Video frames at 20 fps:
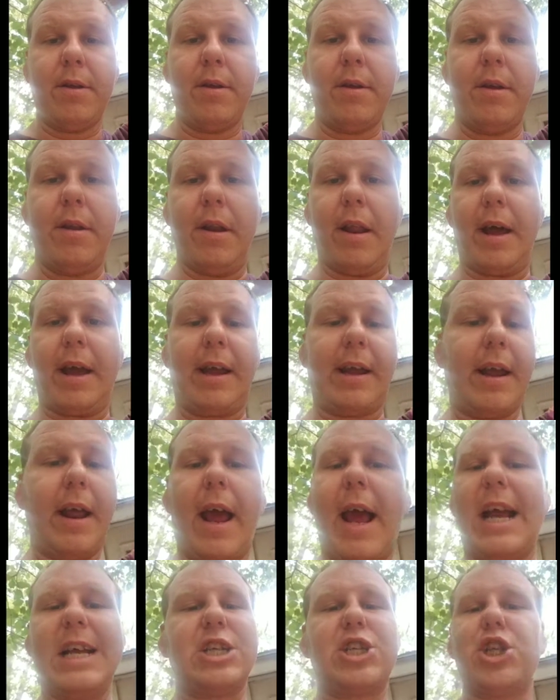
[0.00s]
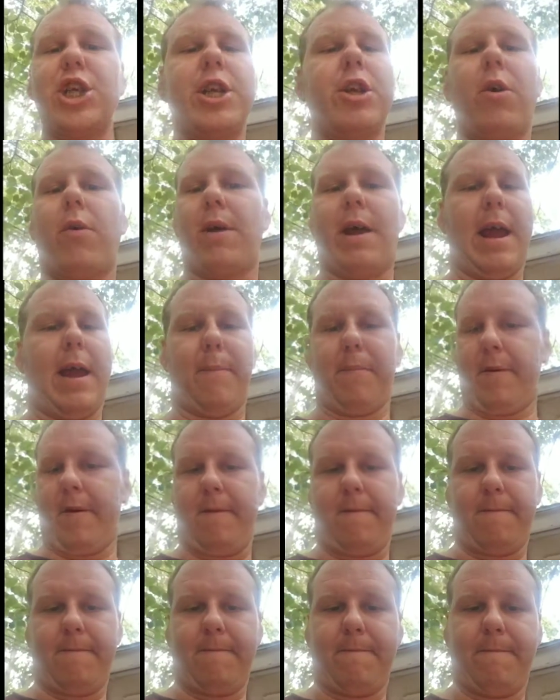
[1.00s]
Like, that shit don't happen.
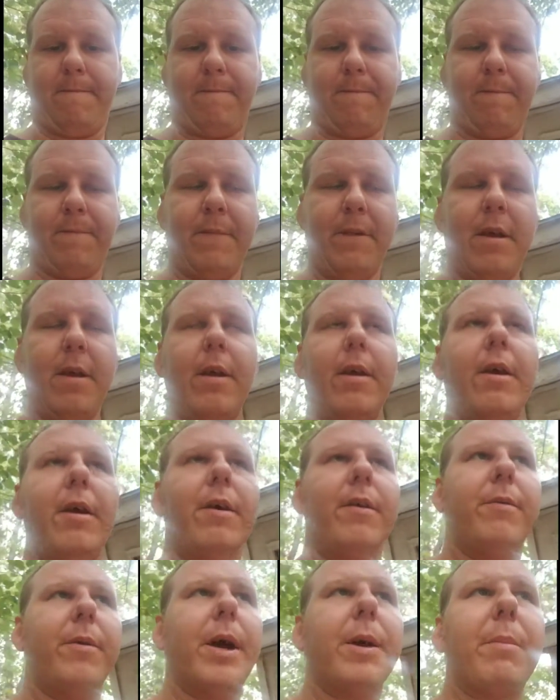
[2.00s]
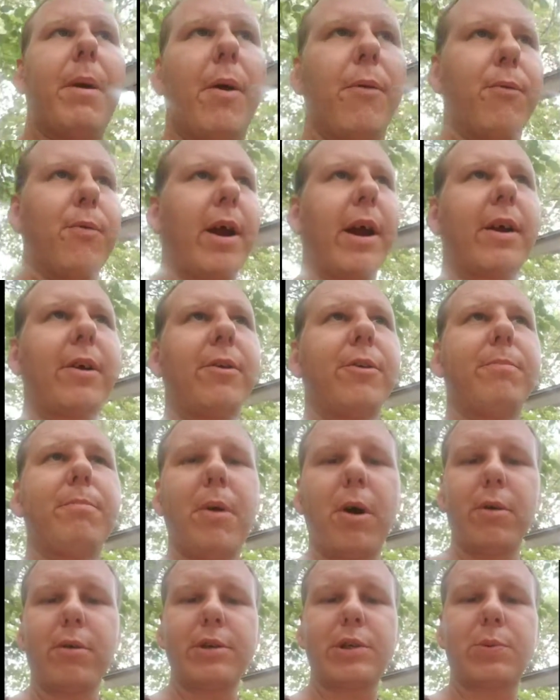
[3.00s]
I think my record
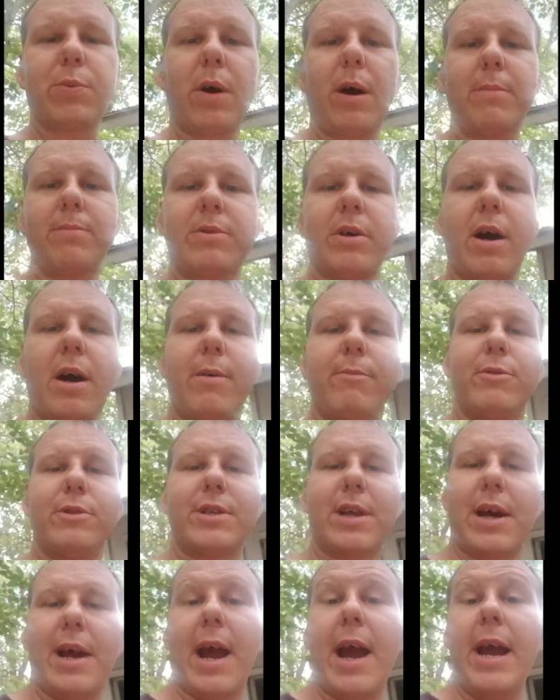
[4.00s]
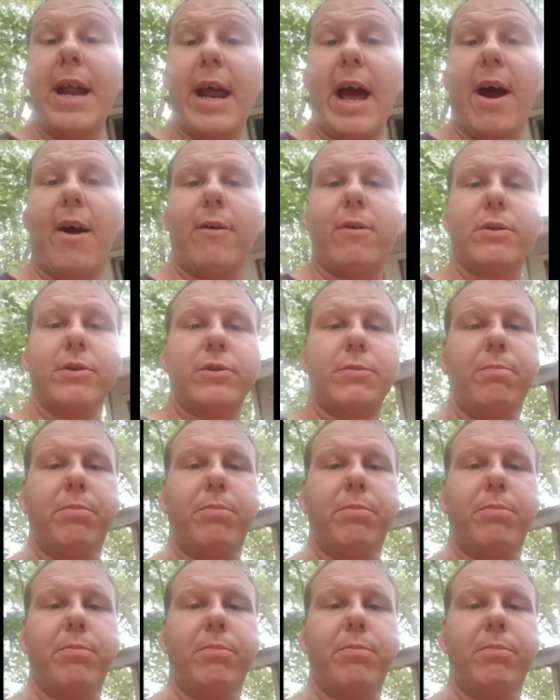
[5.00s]
motor swap time was like 8 hours,